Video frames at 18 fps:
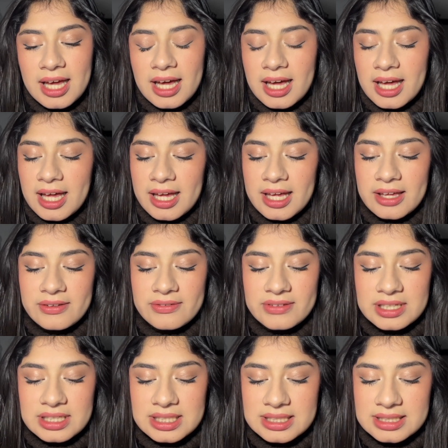I
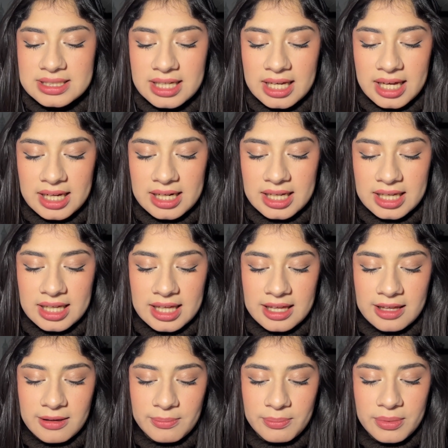haven't decided
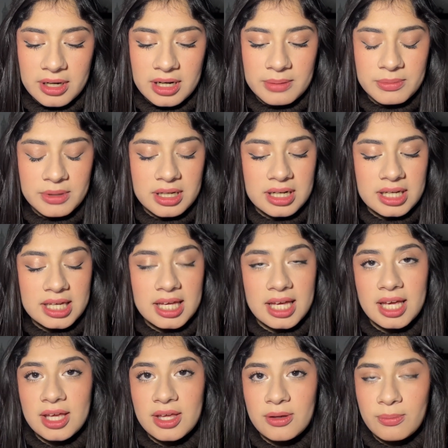yet, but I'm gonna
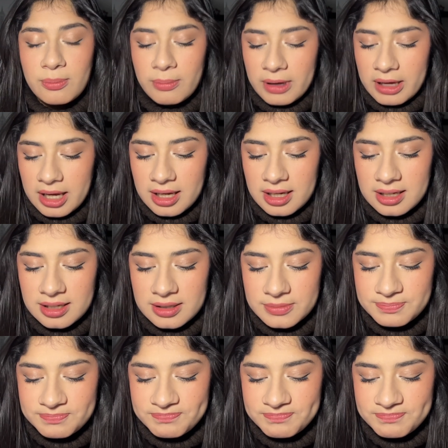get you back.